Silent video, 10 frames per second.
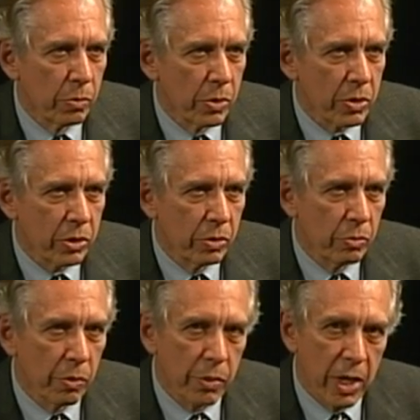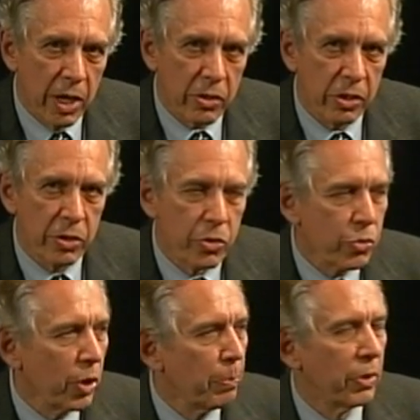War II, where we actually
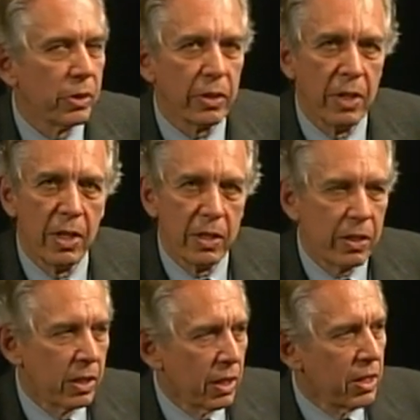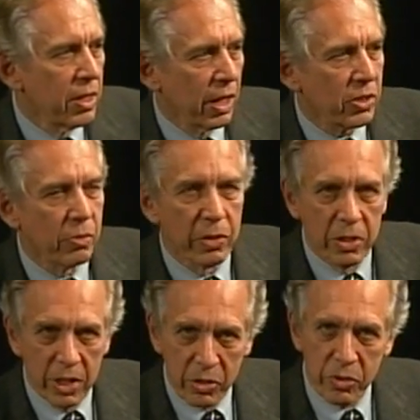tripled the index of
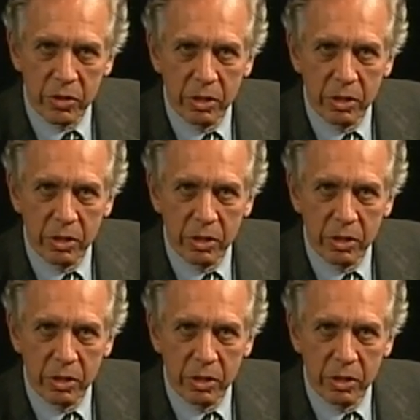industrial